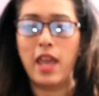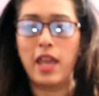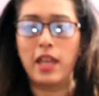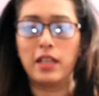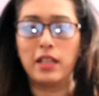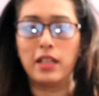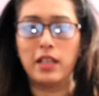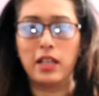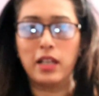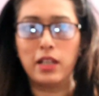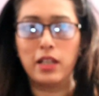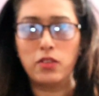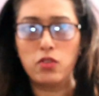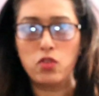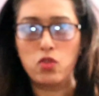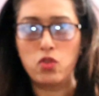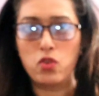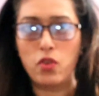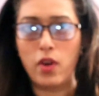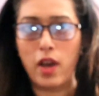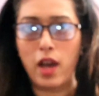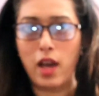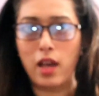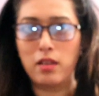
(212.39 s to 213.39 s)
in
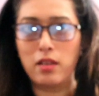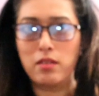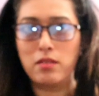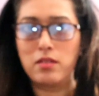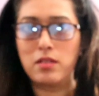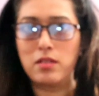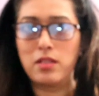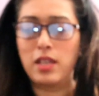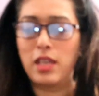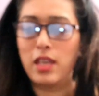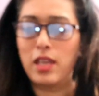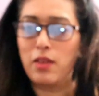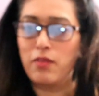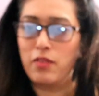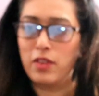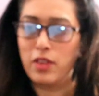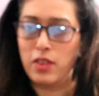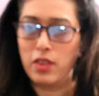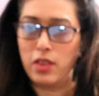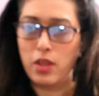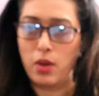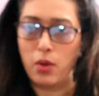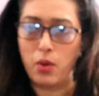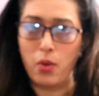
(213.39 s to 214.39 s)
contrast,
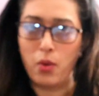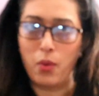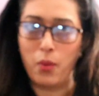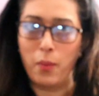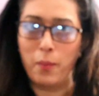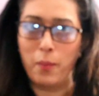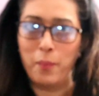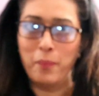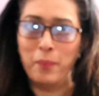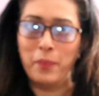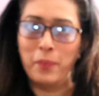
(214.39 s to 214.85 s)
even though.